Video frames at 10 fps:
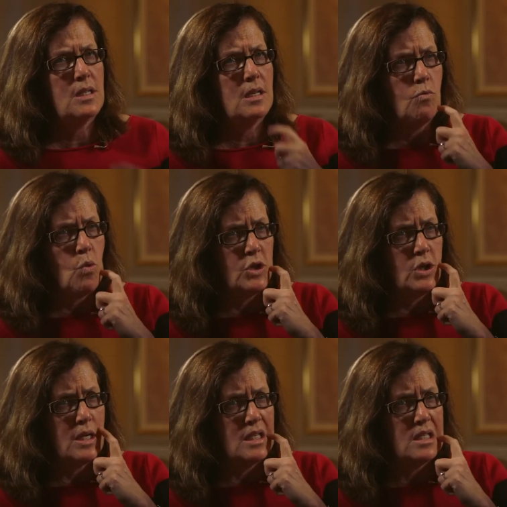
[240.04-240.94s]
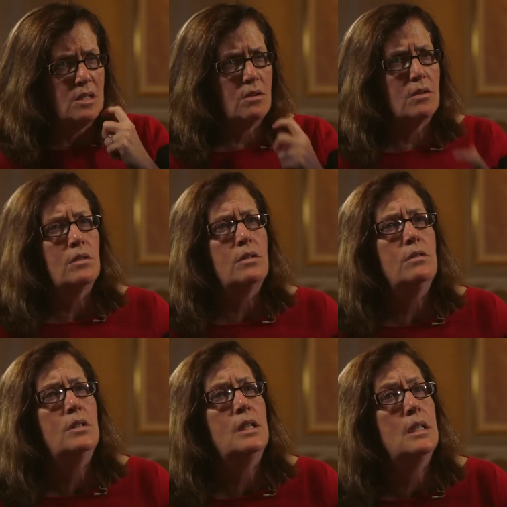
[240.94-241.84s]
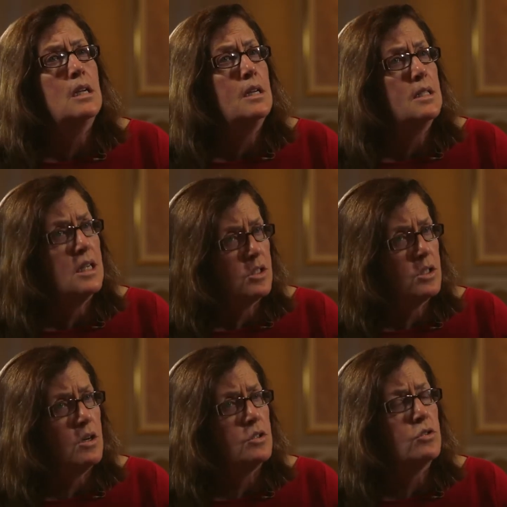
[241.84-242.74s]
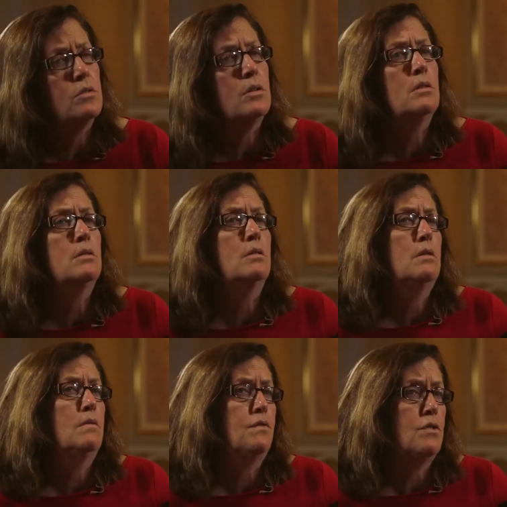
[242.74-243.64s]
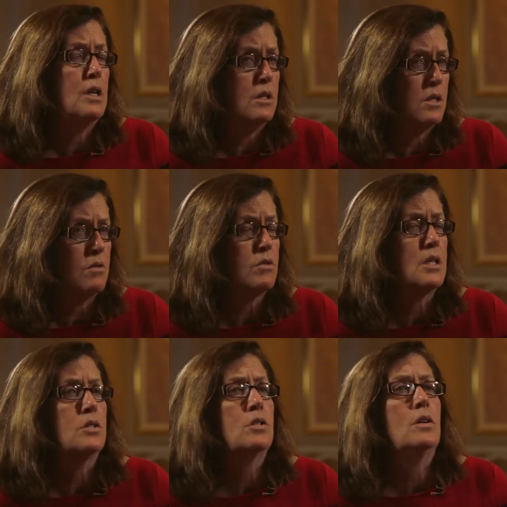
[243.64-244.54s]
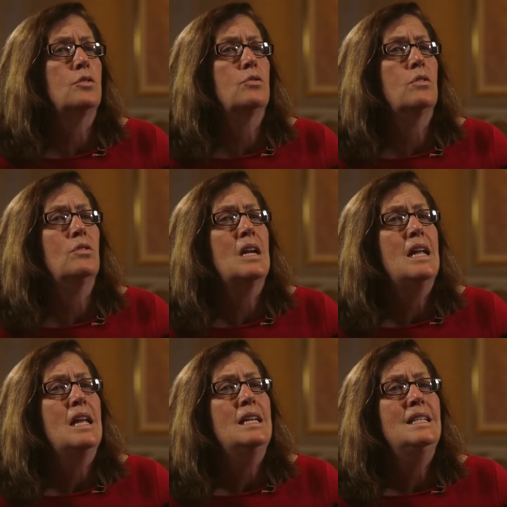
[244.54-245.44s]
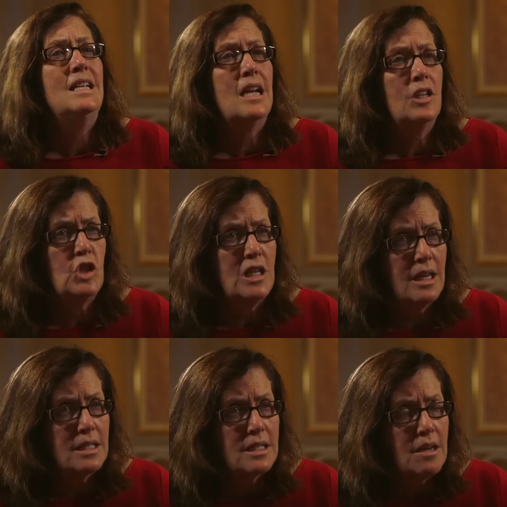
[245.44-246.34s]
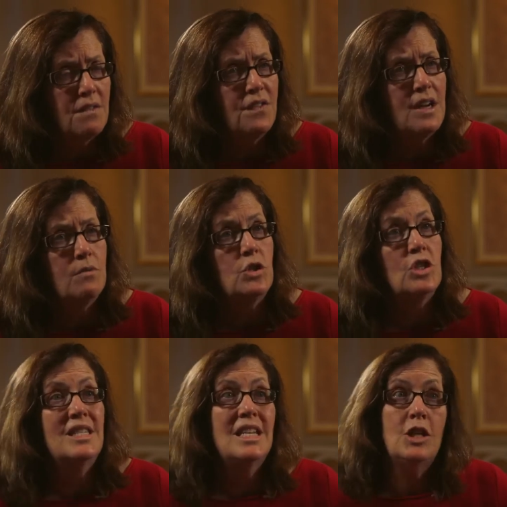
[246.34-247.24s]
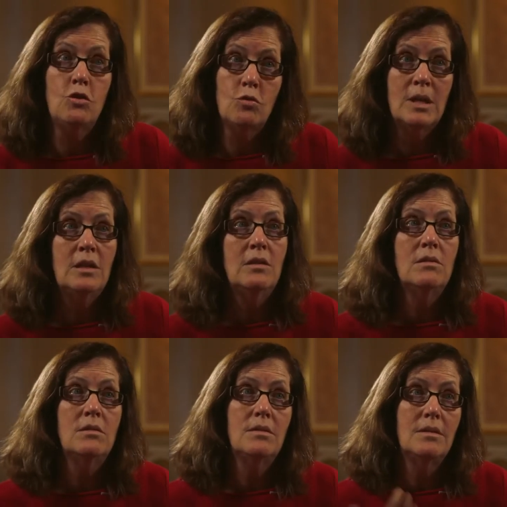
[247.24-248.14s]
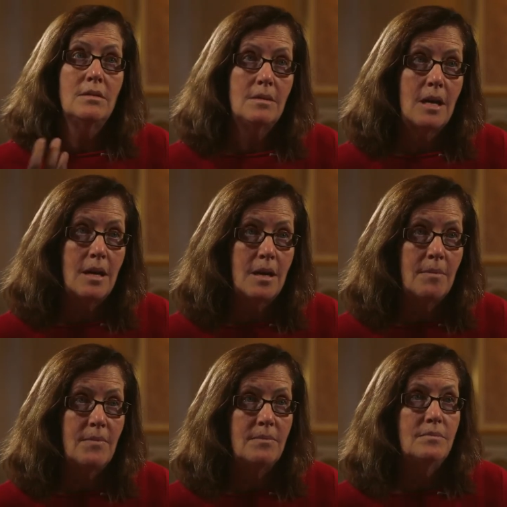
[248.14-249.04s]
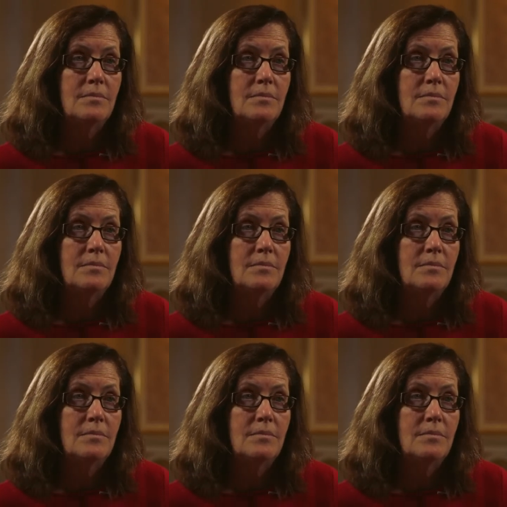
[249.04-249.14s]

that one should consider, including testosterone, free and total testosterone, D H E A sulfate, which is the adrenal um,